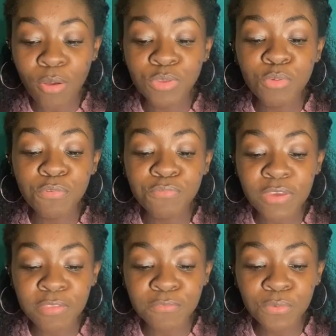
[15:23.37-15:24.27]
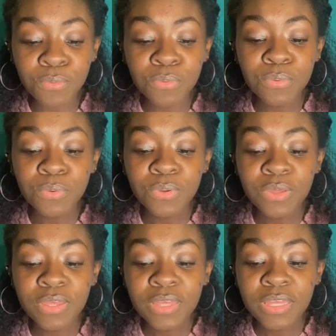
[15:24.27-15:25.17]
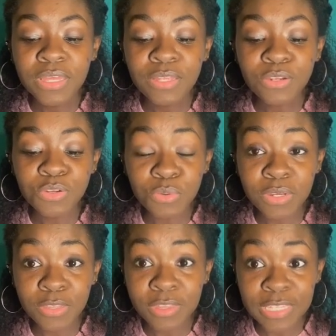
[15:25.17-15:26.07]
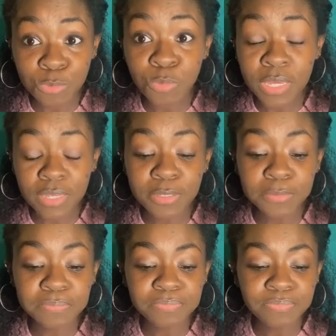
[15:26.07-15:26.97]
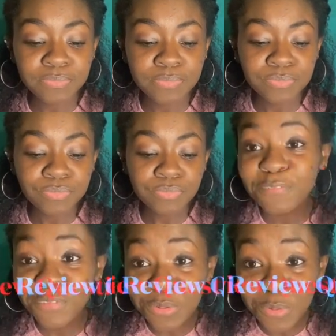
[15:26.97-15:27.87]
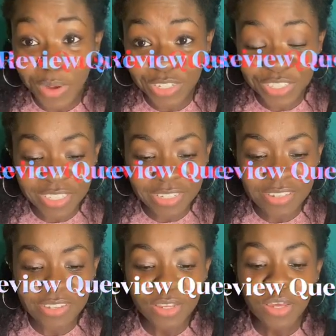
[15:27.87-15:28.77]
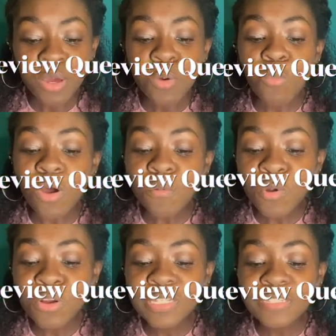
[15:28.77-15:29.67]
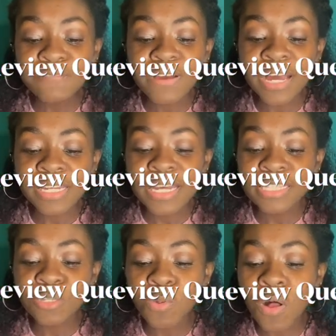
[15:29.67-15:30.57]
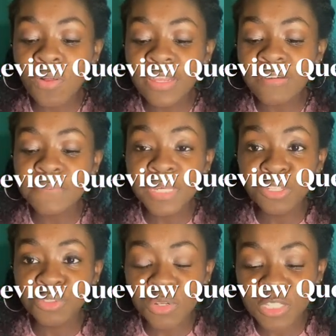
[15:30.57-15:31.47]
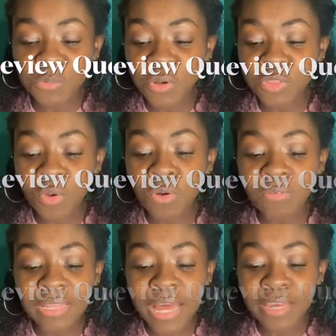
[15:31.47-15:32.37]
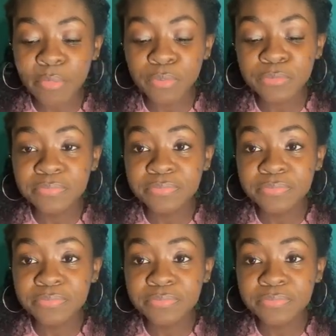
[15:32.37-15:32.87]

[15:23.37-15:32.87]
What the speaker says: you are faithful during this week. Review questions. What word is defined as the quality of being trustworthy or reliable?